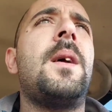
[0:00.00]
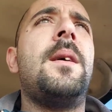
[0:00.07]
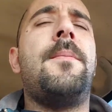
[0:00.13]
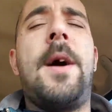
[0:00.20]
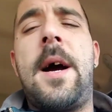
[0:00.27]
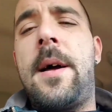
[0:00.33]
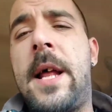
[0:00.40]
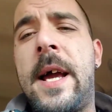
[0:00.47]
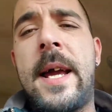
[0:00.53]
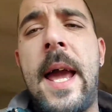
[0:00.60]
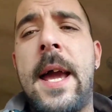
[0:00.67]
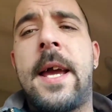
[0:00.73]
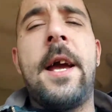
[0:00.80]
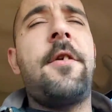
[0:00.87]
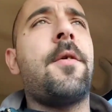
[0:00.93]
I
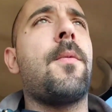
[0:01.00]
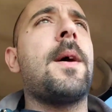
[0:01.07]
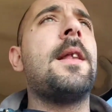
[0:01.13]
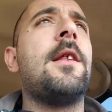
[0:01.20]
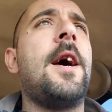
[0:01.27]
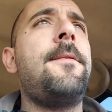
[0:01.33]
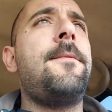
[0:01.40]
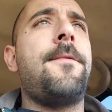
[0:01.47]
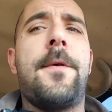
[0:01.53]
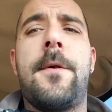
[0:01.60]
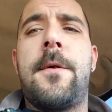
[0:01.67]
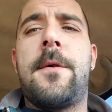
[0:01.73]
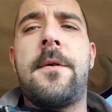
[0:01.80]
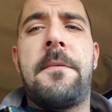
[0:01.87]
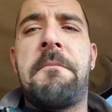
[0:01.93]
can't catch a red light for
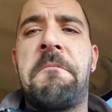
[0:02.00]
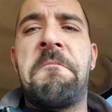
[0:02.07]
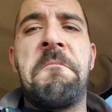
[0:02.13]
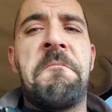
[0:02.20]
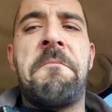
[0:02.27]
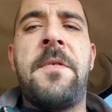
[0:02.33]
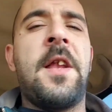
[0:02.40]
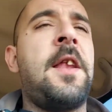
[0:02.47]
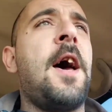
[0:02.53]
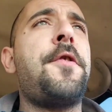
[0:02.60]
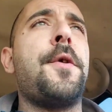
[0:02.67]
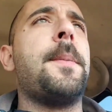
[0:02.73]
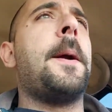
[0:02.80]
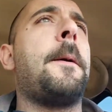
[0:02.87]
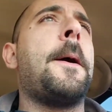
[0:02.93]
the death
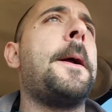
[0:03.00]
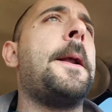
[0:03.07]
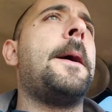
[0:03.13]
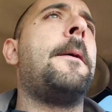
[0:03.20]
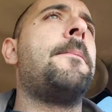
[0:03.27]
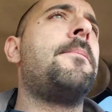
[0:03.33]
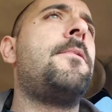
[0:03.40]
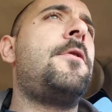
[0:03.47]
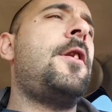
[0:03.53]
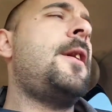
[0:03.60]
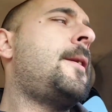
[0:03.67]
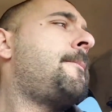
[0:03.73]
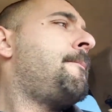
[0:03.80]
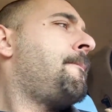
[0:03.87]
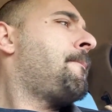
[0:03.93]
of me right now.
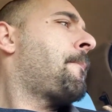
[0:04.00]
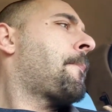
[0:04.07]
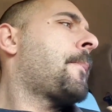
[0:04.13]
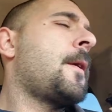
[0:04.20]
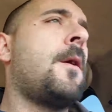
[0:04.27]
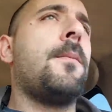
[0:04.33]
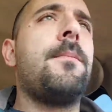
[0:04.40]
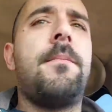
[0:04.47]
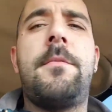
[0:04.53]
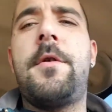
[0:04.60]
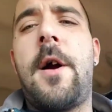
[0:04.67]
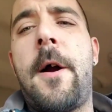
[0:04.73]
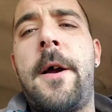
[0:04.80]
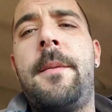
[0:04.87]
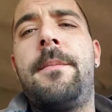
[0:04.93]
Shit. Oh,
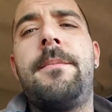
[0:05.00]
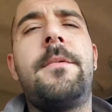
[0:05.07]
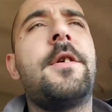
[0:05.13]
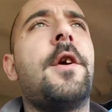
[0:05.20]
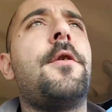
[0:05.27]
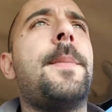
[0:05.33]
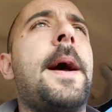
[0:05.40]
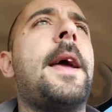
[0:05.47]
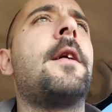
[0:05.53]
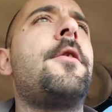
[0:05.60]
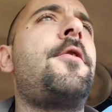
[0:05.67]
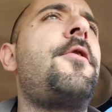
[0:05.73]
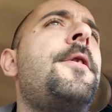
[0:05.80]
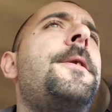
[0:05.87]
sorry. Excuse my English.